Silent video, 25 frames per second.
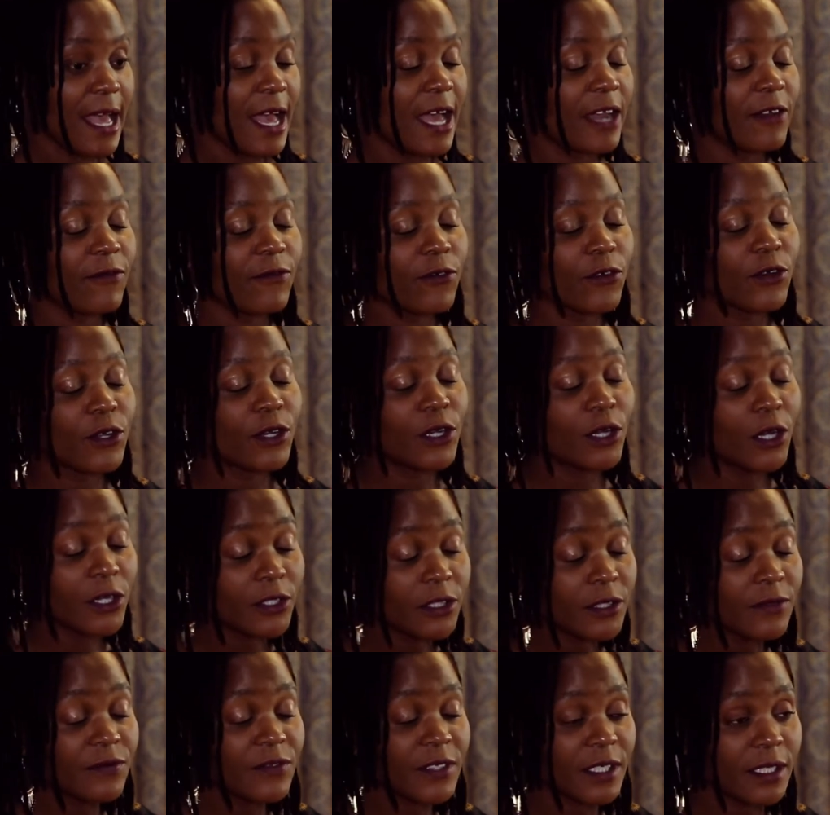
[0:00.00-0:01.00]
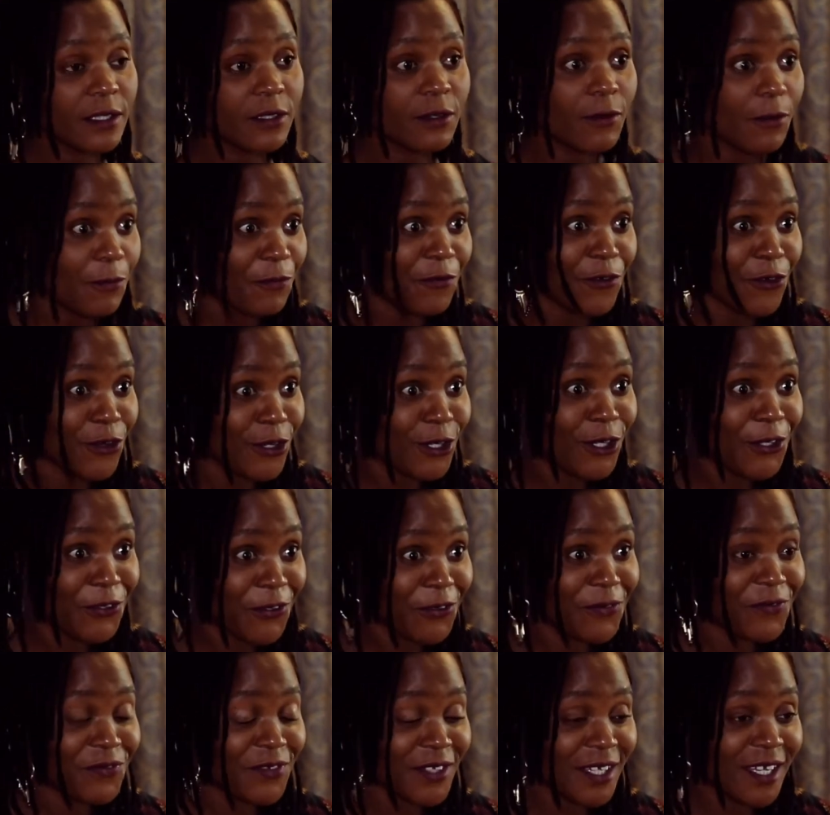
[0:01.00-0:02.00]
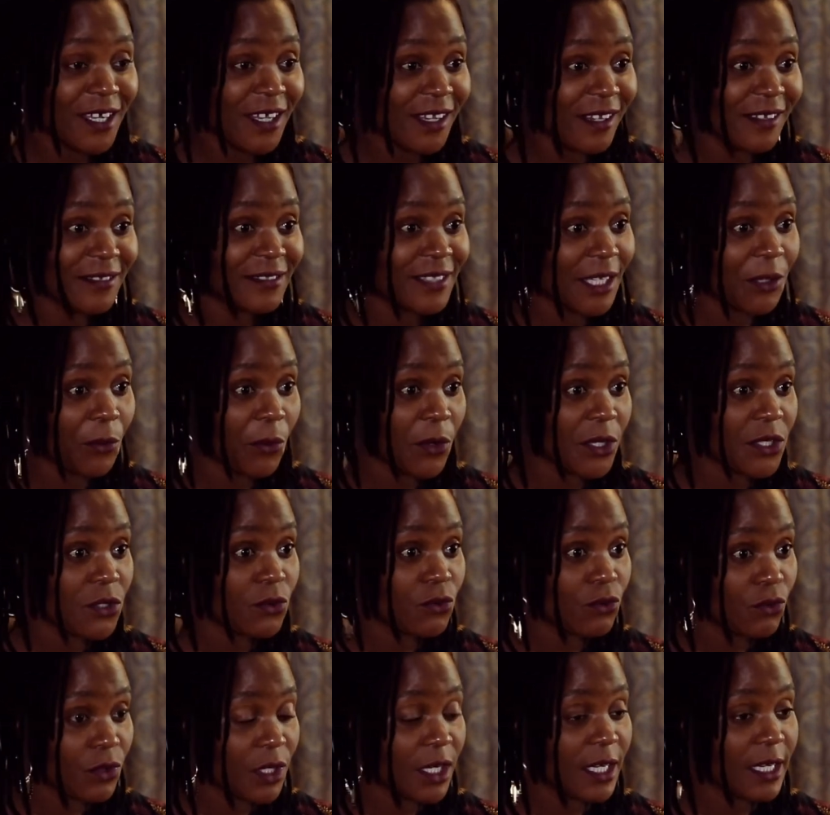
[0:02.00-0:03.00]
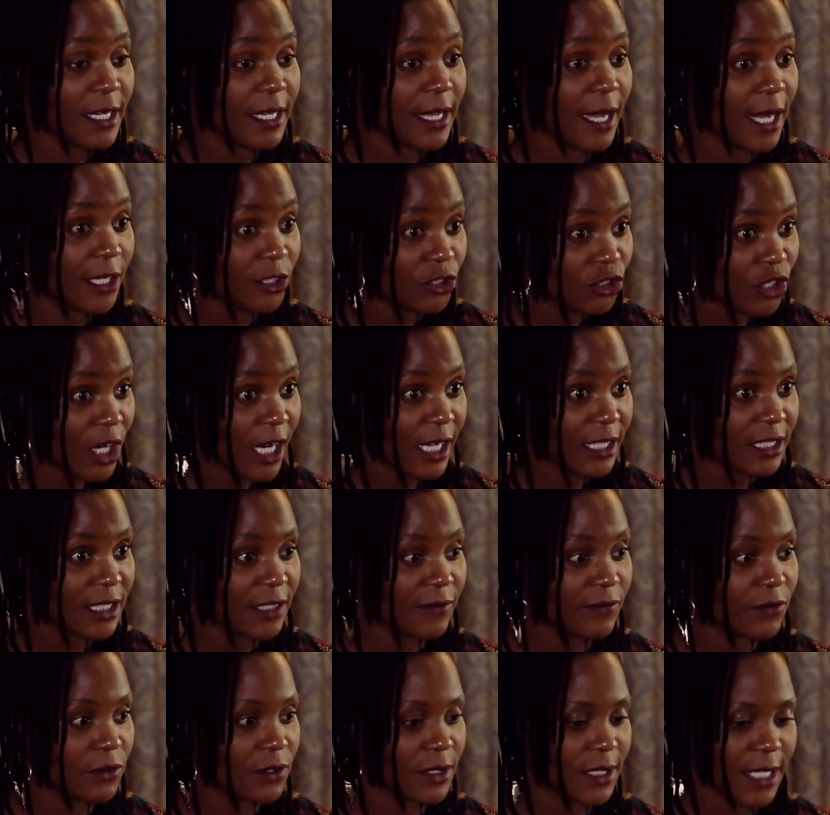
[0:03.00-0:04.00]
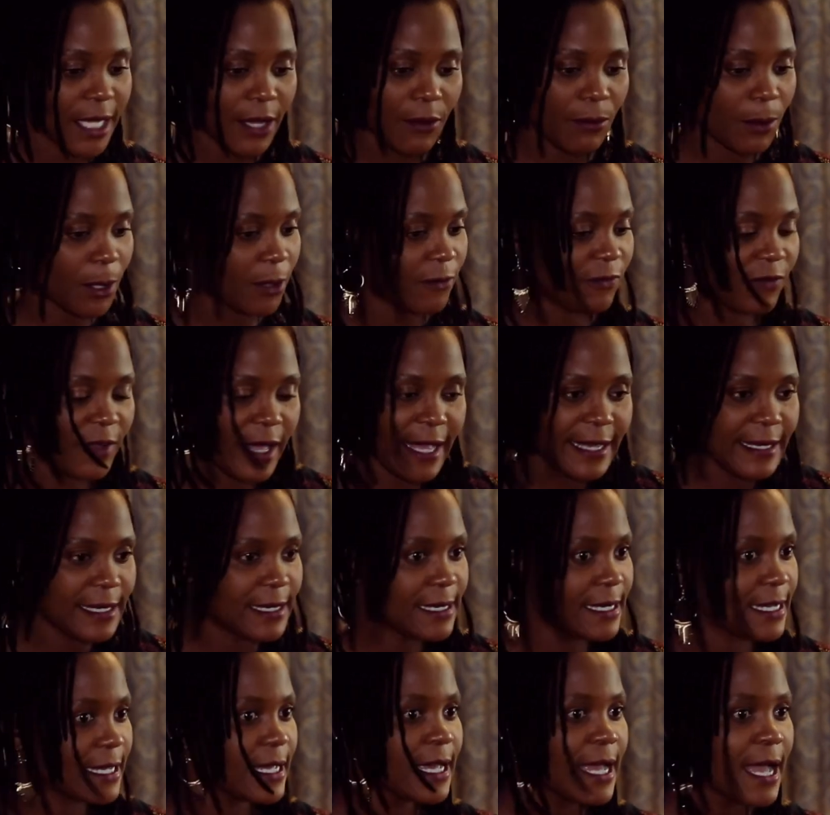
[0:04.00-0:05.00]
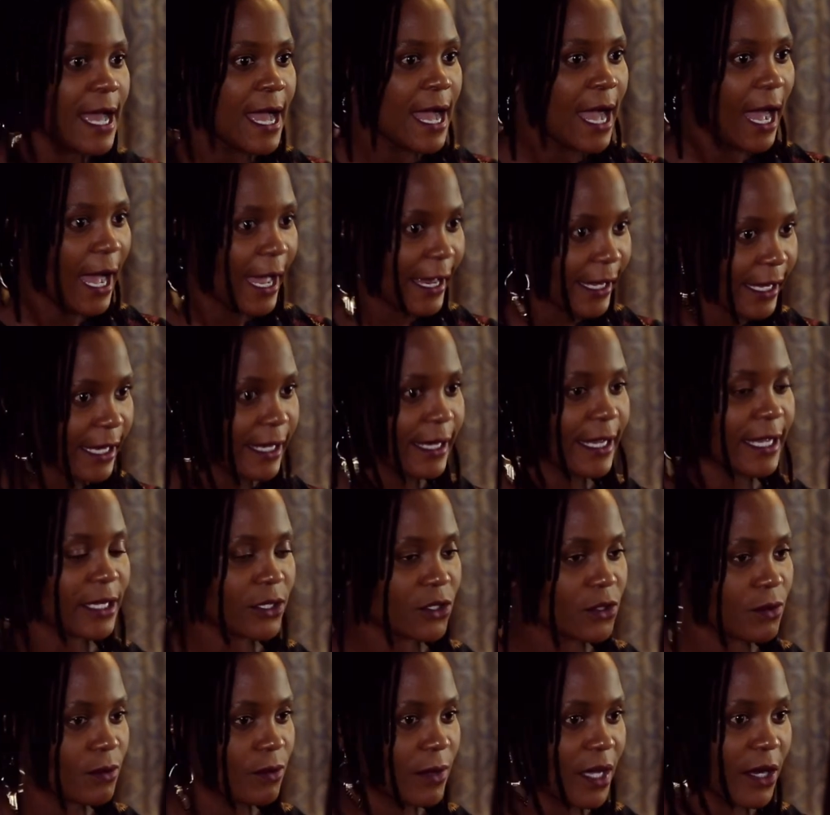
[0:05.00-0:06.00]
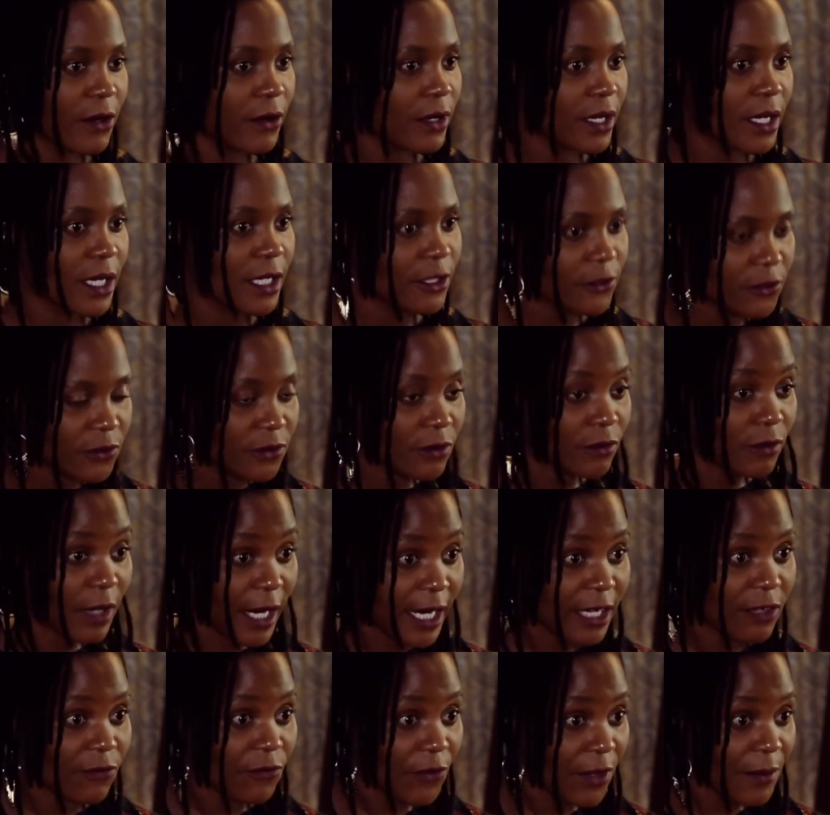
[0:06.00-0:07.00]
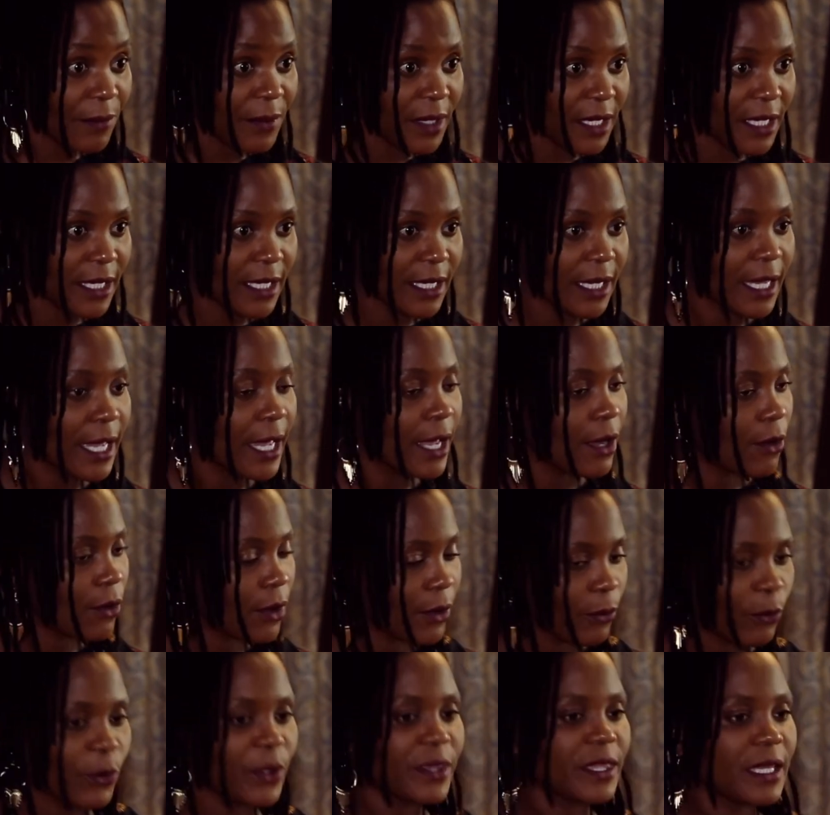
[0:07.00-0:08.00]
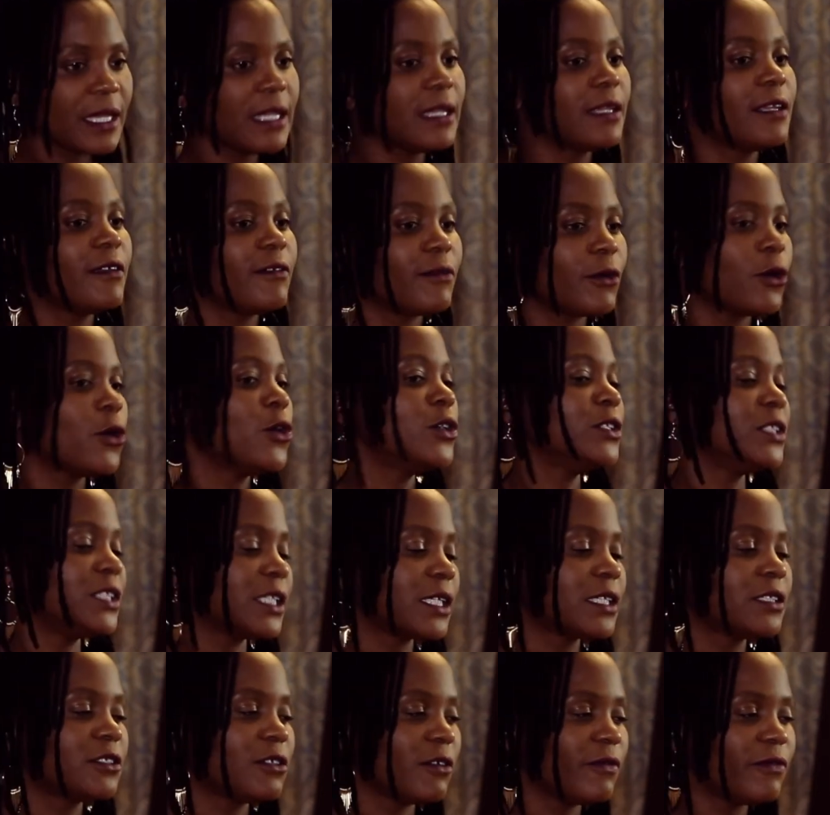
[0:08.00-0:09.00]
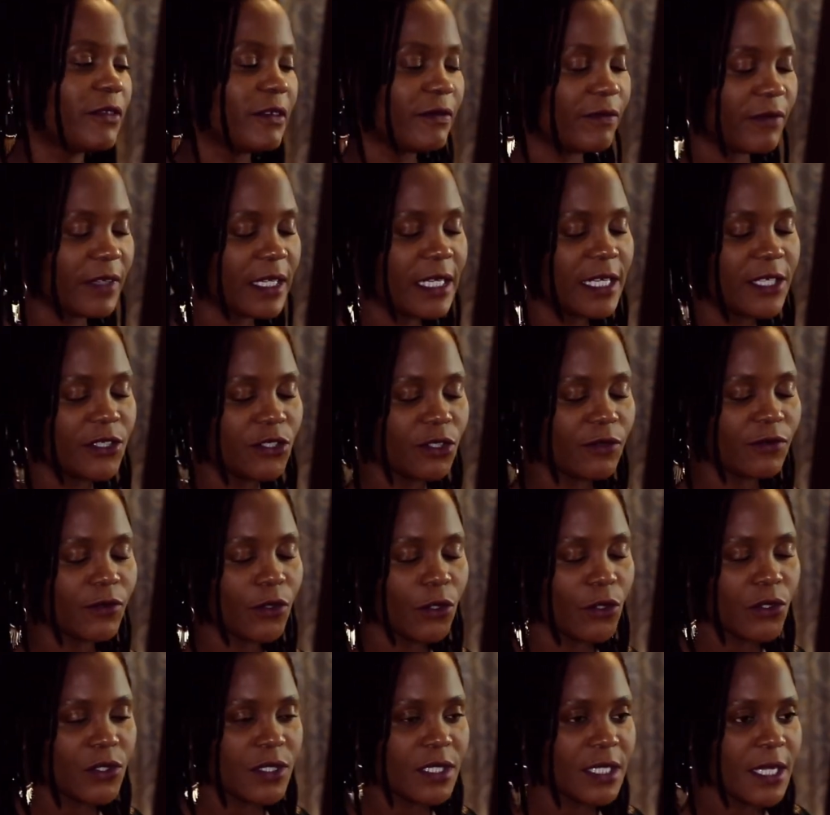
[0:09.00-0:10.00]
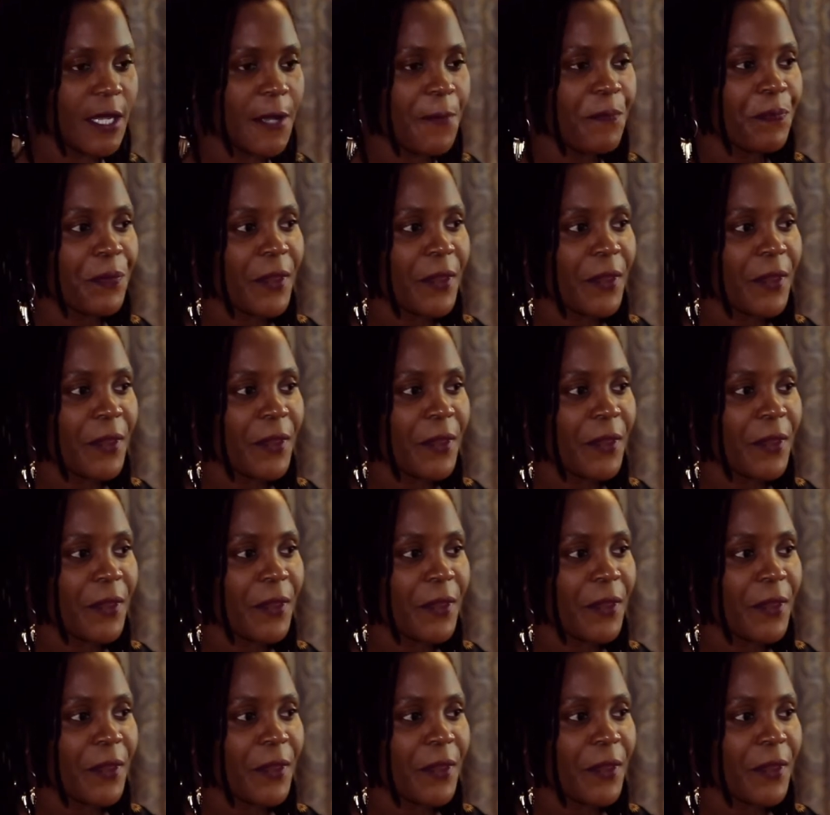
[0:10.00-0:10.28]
And for a lot of the girls, that was really attractive to say, well, finally I can get to marry into the right family within the context of the village, of course.